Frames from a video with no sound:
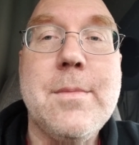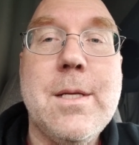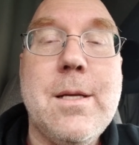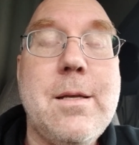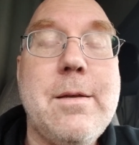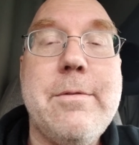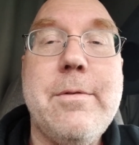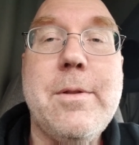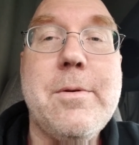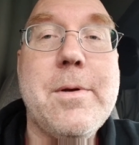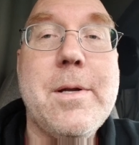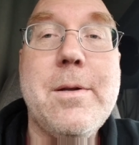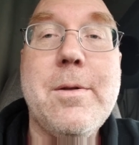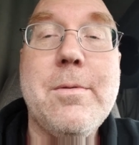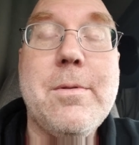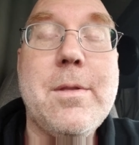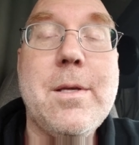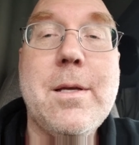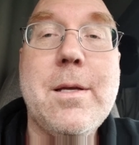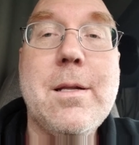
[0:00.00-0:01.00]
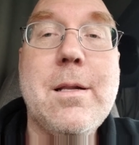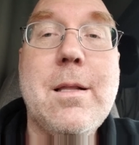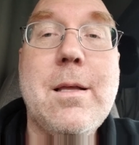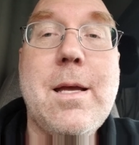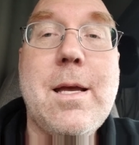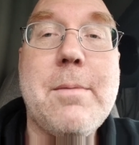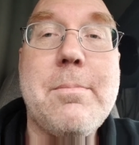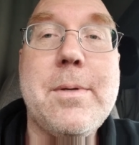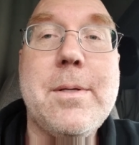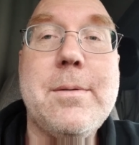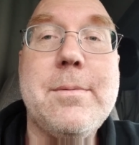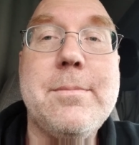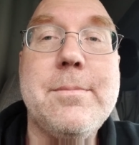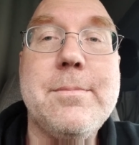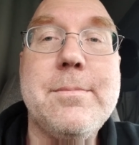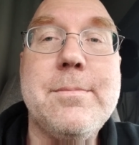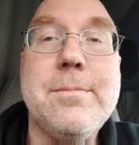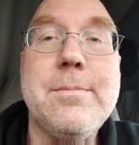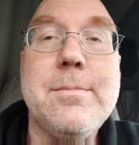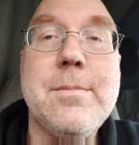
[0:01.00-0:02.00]
even though I don't think it'll happen,
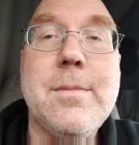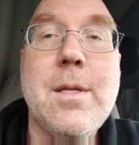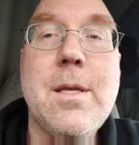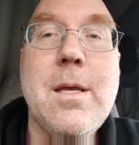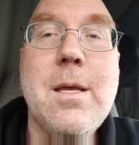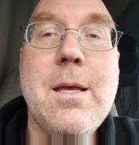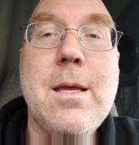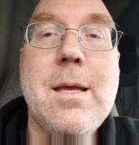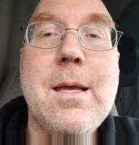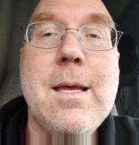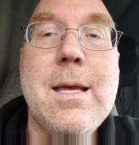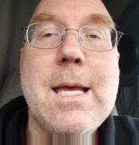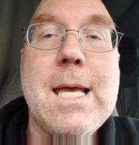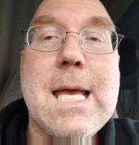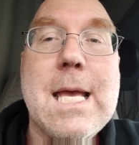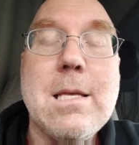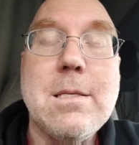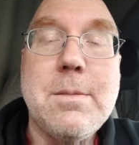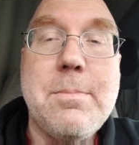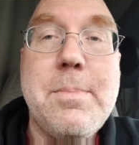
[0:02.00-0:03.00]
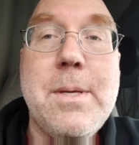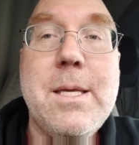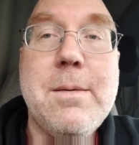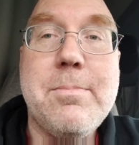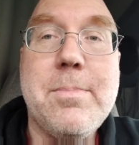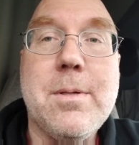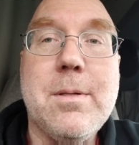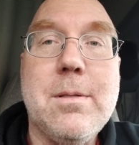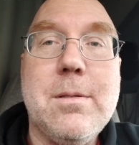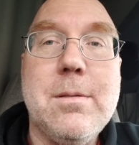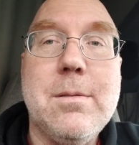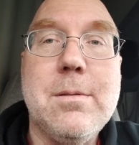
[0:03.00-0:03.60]
as a people,